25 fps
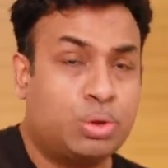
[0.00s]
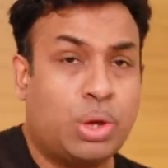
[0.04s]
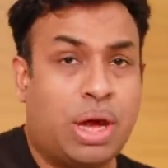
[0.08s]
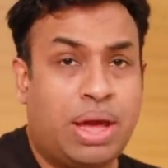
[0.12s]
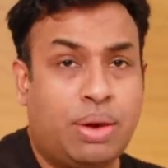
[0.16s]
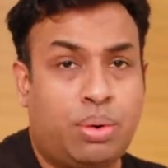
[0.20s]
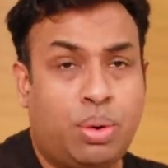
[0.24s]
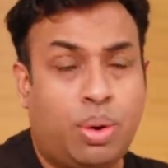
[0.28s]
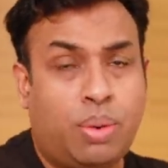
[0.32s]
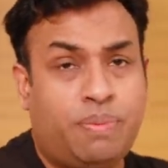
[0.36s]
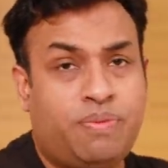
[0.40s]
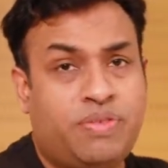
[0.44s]
So
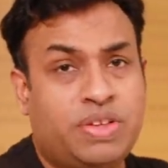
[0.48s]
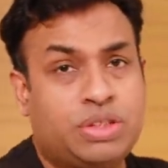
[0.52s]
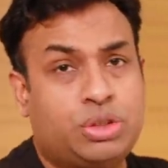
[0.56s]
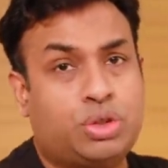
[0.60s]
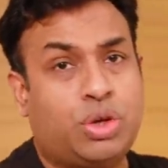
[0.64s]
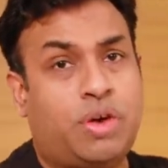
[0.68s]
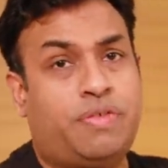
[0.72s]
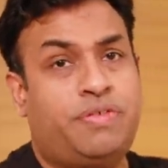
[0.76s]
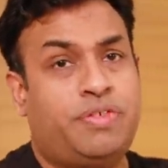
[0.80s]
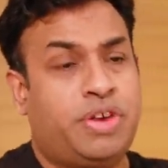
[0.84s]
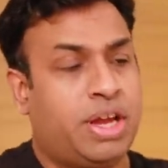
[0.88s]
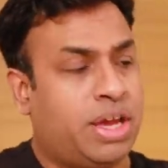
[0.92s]
I hope with
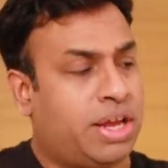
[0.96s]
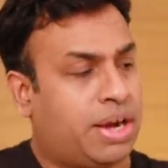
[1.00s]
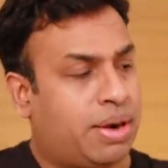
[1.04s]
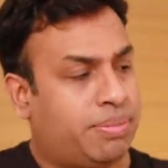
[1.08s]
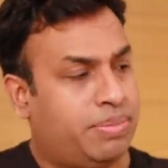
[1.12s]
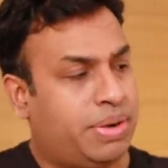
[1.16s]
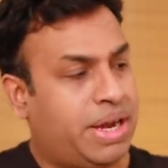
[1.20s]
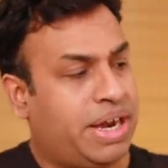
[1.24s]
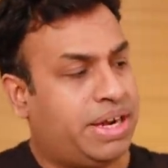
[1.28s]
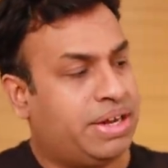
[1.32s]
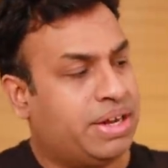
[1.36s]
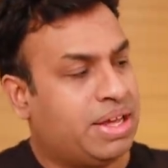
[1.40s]
software
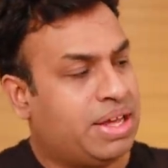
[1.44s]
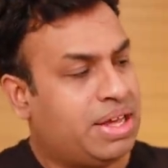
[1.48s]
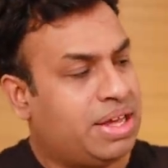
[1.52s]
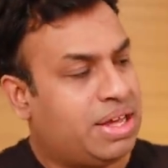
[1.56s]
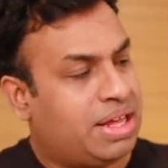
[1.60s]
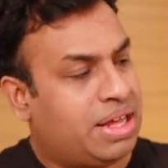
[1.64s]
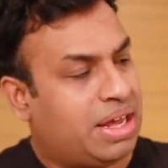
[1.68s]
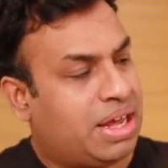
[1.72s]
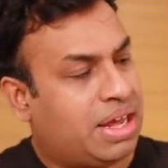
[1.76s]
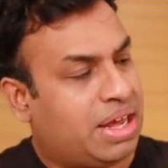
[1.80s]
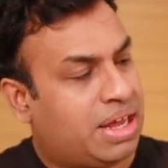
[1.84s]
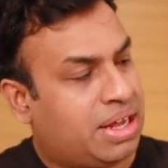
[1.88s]
update
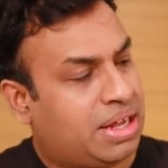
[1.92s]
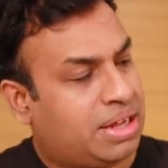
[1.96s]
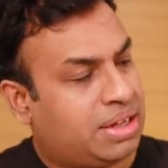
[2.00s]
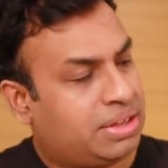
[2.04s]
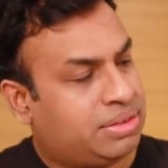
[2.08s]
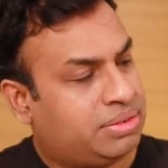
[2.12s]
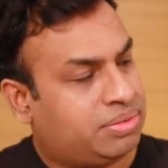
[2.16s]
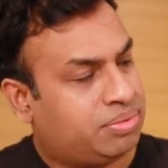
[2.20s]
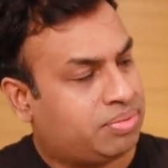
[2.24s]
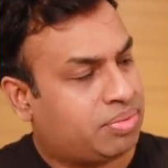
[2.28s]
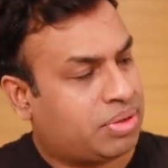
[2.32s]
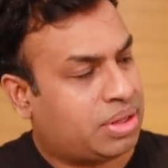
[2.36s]

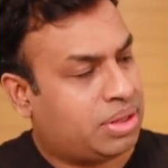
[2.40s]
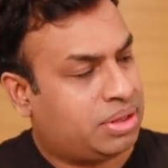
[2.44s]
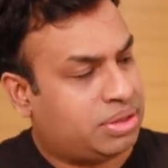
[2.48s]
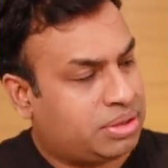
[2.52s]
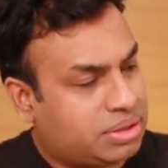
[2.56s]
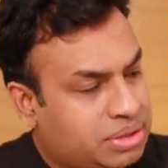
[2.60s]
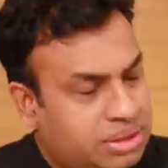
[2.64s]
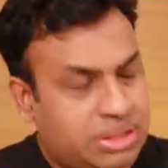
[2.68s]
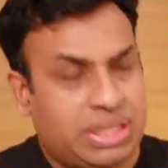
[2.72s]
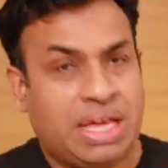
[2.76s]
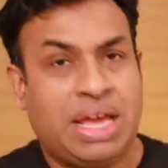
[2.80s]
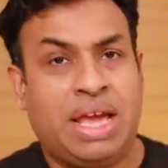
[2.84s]
uh,
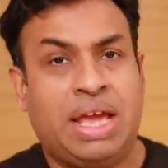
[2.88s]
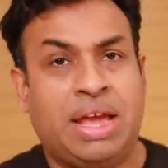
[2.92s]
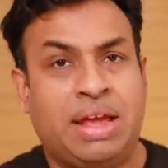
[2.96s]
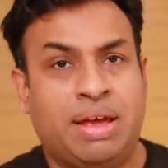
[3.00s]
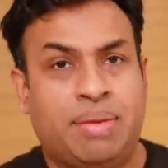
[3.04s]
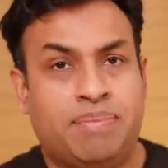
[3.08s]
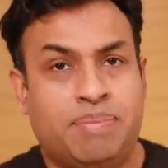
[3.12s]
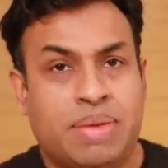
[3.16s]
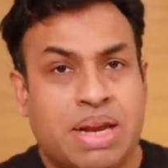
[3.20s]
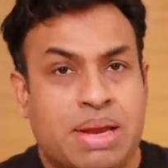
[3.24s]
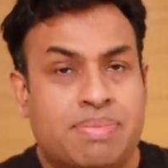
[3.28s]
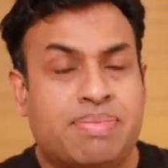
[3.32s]

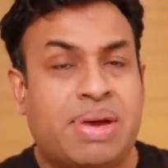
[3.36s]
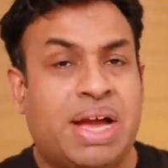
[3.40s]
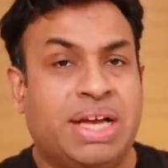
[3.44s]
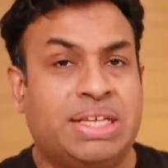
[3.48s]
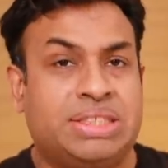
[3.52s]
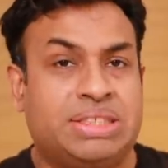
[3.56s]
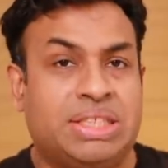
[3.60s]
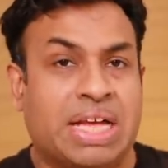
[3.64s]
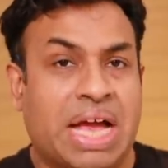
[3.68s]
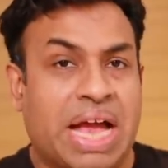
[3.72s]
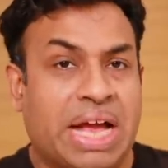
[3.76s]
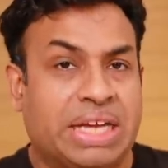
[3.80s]
they
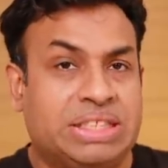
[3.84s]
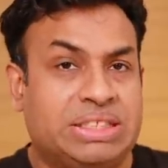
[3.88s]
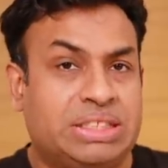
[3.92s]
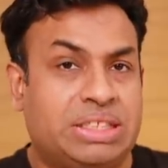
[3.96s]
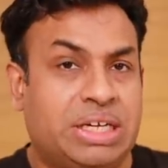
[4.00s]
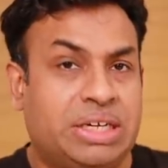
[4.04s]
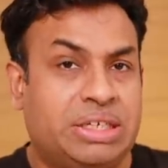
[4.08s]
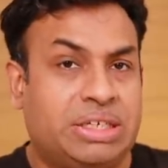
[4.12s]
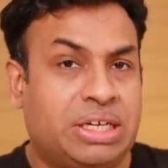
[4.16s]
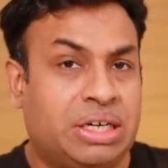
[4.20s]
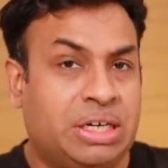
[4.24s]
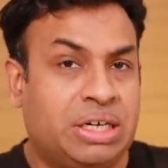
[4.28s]
minimize the
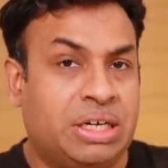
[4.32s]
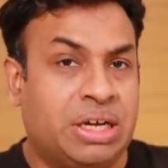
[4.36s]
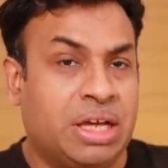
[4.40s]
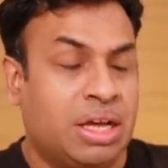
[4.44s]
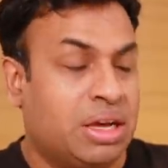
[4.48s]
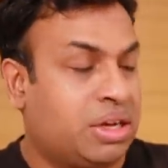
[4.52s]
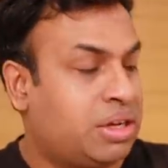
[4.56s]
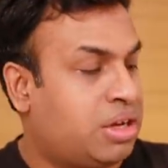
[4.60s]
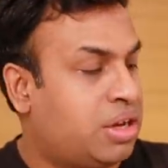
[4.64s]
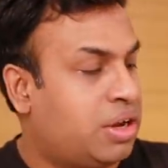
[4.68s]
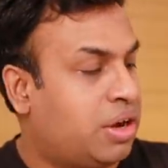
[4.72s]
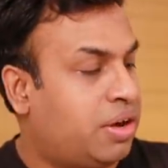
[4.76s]
accidental
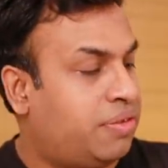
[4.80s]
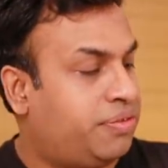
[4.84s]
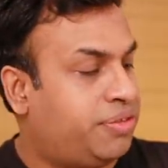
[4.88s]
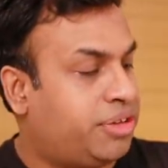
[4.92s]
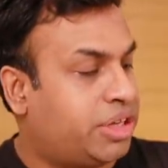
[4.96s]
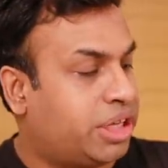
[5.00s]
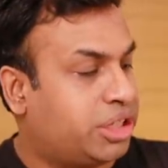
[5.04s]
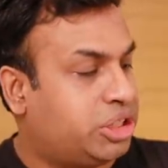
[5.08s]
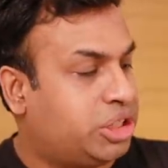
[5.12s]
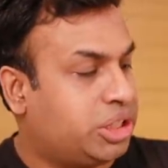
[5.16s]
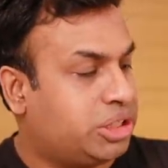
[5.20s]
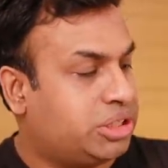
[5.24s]
uh,
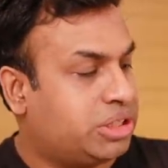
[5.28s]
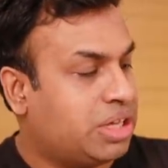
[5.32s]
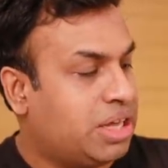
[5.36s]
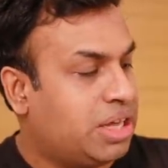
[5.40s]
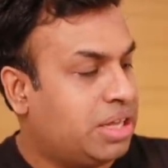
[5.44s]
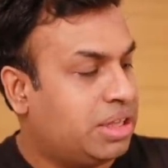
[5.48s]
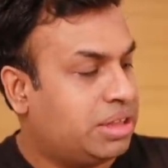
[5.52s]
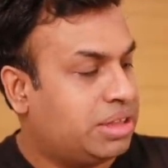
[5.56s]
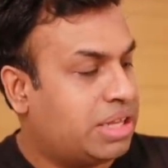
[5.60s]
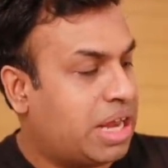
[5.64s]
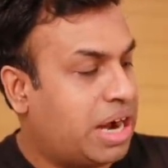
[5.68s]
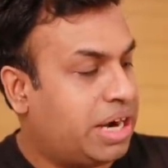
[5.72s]
curve touches
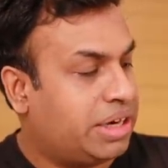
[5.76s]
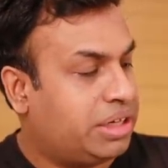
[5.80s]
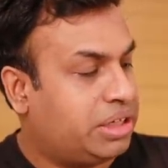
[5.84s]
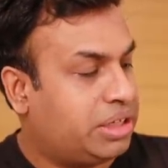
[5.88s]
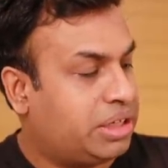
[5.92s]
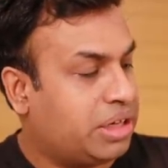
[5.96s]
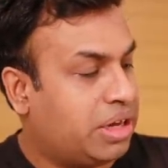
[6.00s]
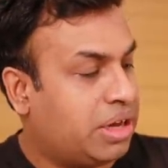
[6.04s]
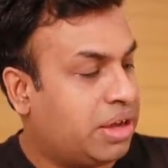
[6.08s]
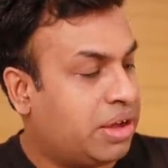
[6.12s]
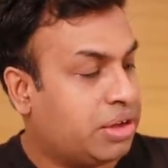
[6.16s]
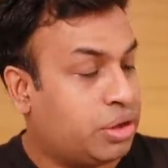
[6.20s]

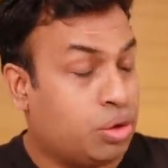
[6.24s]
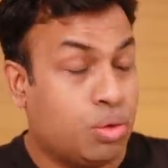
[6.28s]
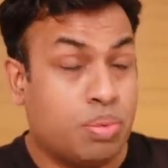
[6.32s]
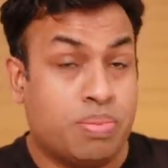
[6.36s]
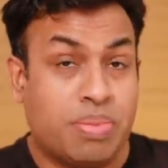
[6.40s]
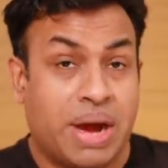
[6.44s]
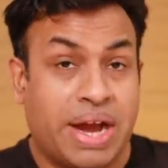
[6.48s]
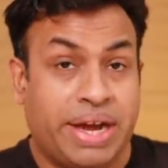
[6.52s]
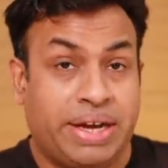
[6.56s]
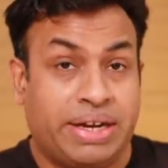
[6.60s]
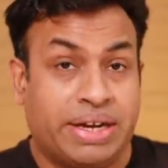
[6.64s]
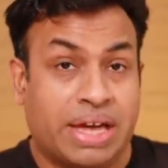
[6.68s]
that uh, you
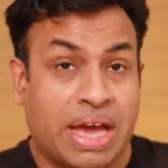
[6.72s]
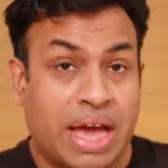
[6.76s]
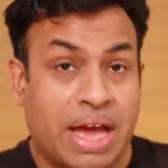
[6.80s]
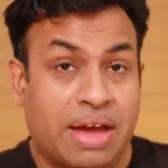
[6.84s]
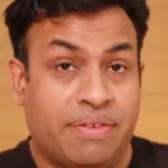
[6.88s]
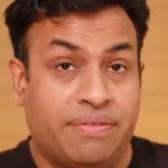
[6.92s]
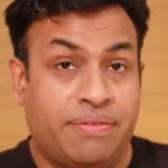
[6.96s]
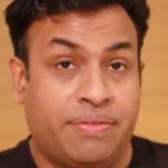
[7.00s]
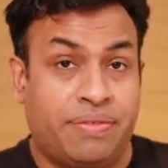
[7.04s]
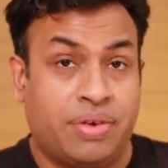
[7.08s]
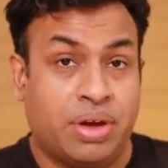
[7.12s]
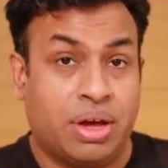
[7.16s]
might
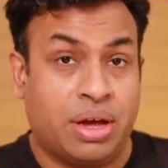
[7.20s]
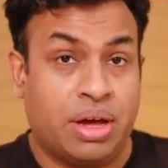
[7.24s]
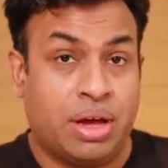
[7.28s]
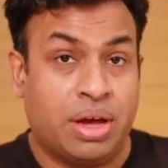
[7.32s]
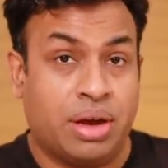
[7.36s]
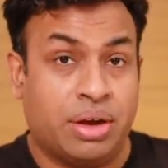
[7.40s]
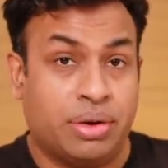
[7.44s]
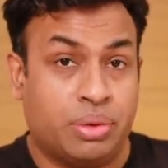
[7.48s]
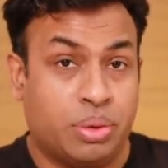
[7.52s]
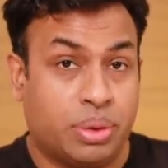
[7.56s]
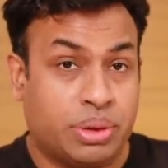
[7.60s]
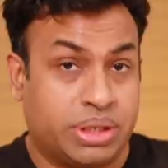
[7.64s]
have
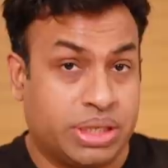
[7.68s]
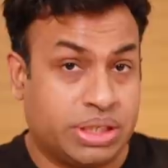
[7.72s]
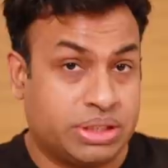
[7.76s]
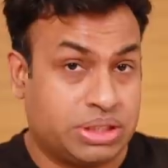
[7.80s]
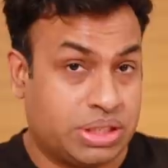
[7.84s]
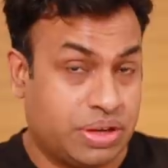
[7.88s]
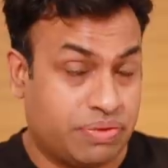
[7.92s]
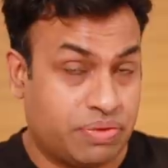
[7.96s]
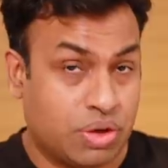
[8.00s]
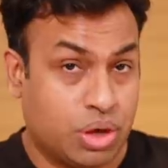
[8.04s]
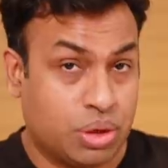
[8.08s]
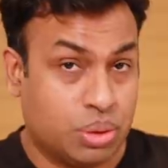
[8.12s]
uh,
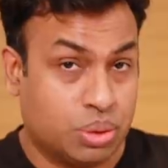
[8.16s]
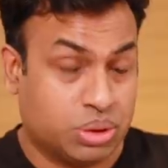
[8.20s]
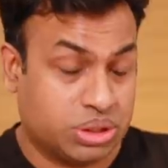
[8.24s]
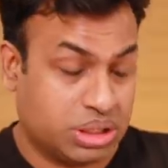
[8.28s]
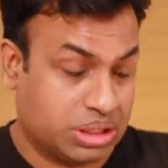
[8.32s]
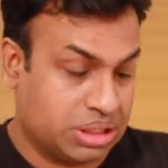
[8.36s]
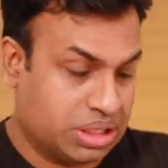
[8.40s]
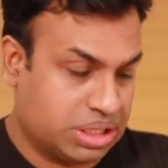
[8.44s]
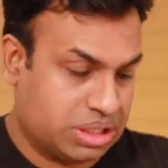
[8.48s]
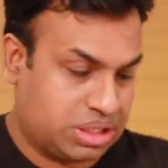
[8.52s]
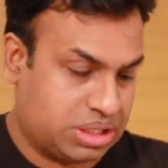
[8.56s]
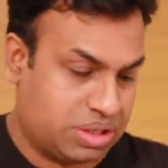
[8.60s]
noticed if you're
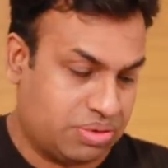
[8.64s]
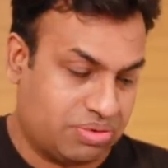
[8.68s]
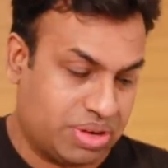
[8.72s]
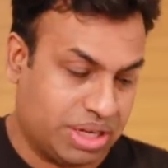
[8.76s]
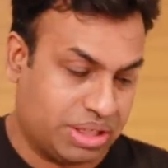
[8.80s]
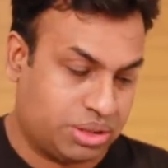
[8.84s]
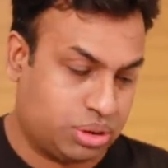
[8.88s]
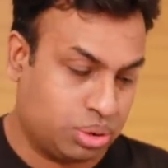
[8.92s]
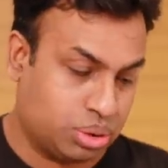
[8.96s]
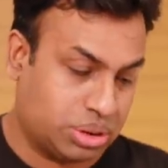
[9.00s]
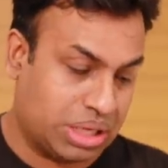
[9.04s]
using this device.